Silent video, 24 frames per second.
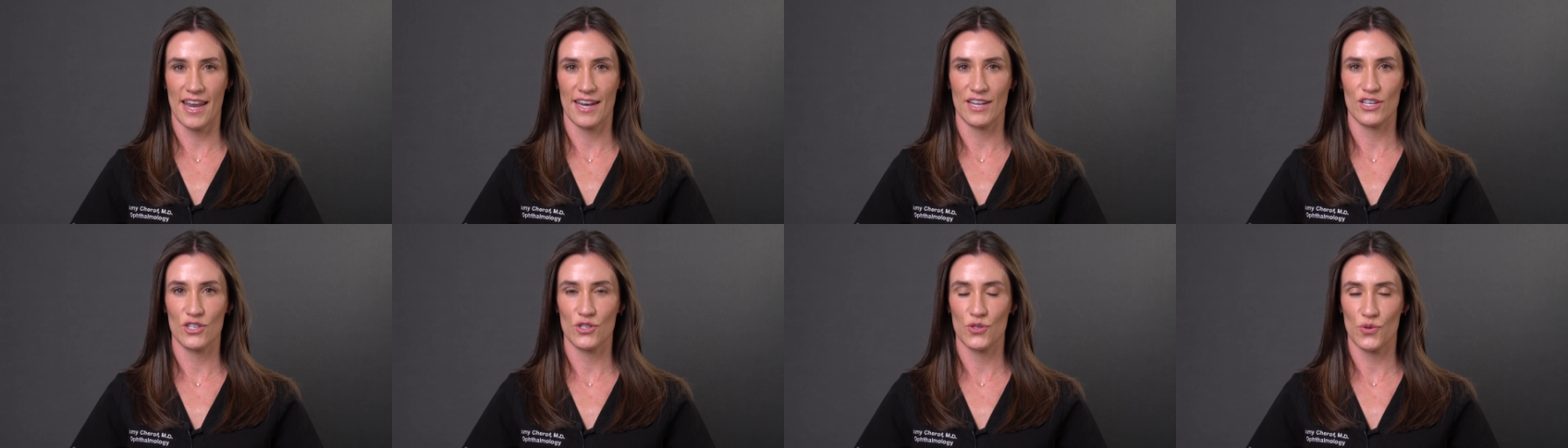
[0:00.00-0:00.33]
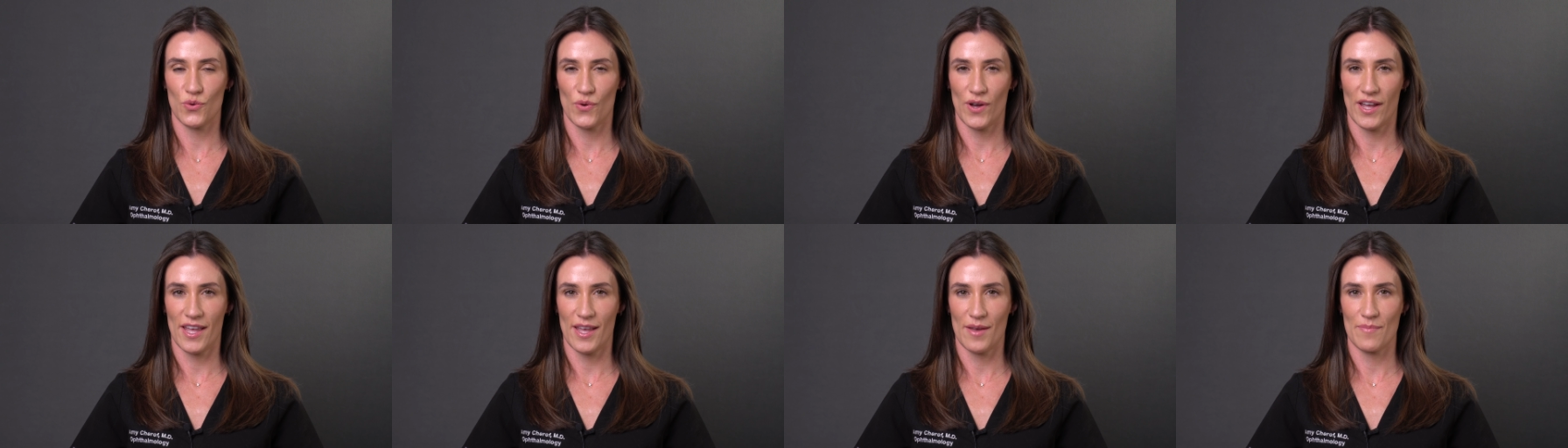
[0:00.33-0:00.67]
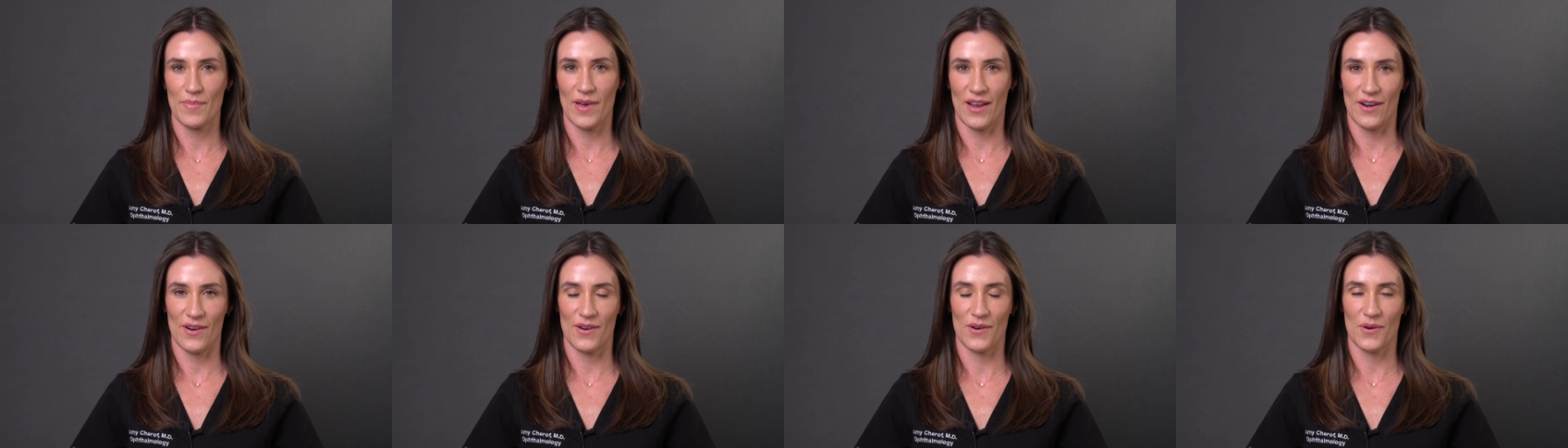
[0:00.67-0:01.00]
and enjoy a
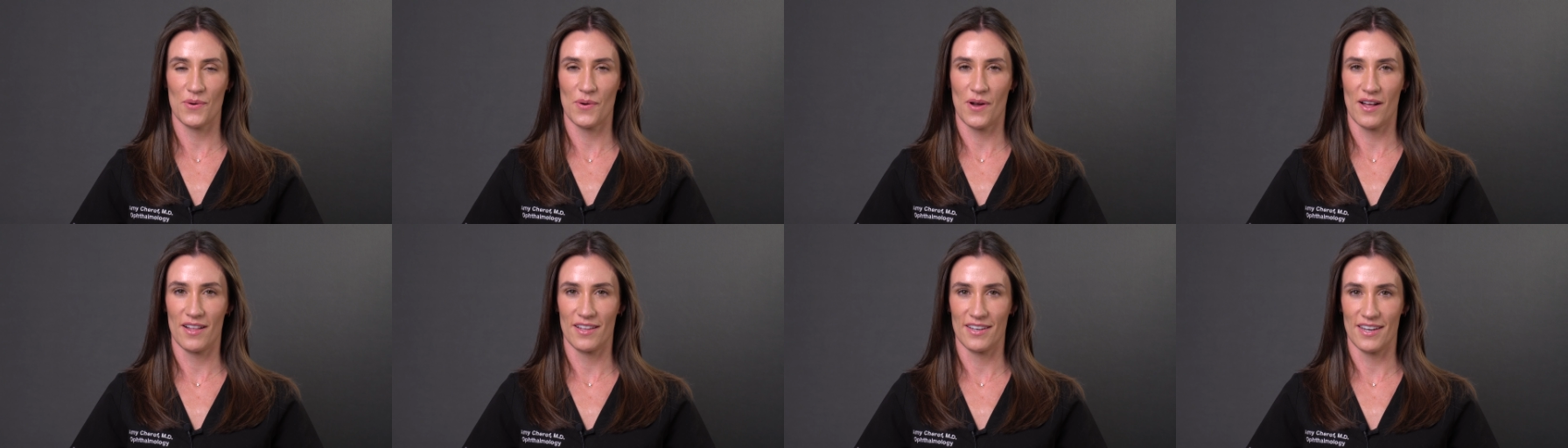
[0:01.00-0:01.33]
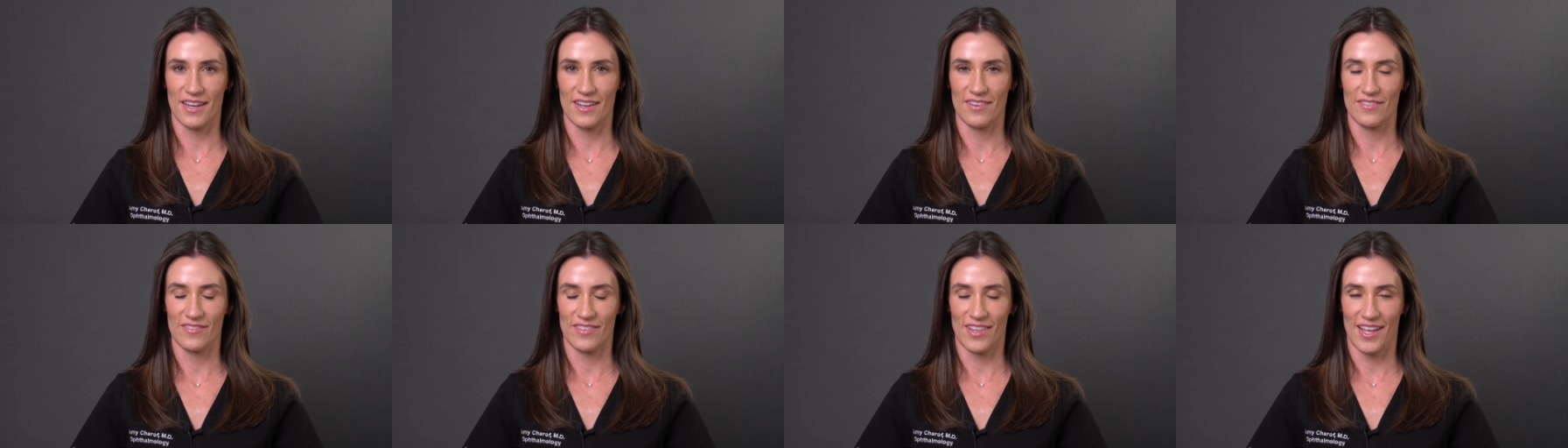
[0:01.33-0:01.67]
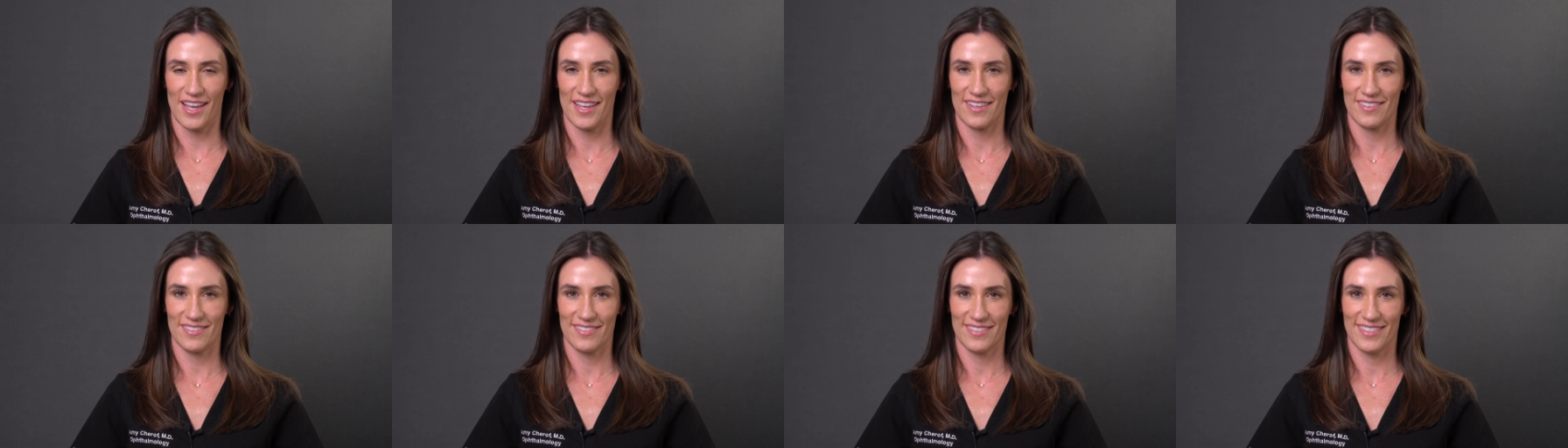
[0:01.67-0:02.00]
better quality of
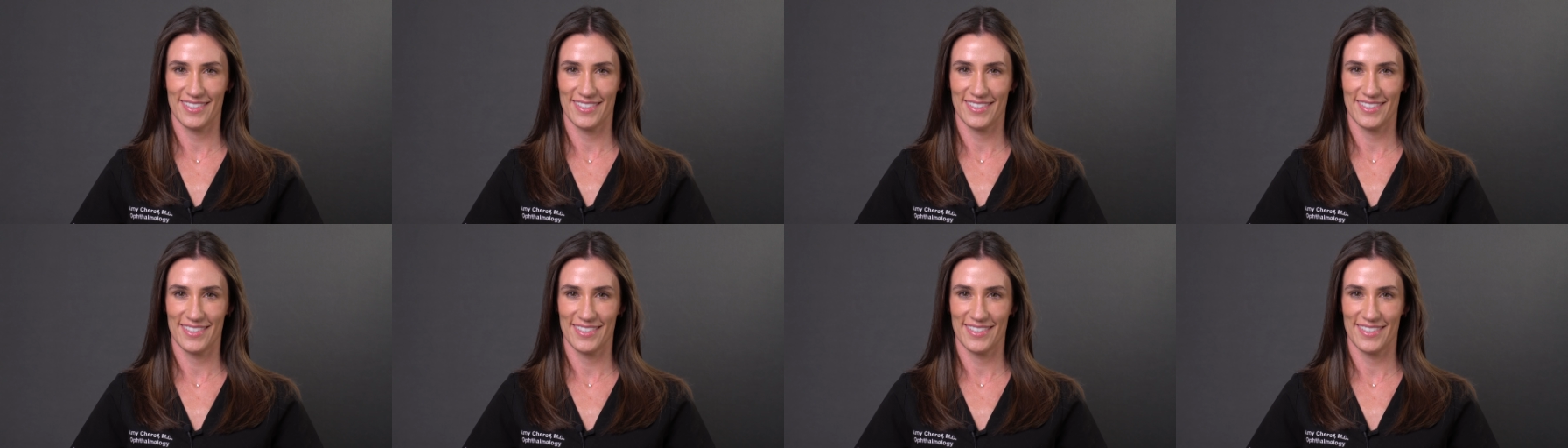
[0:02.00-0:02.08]
life.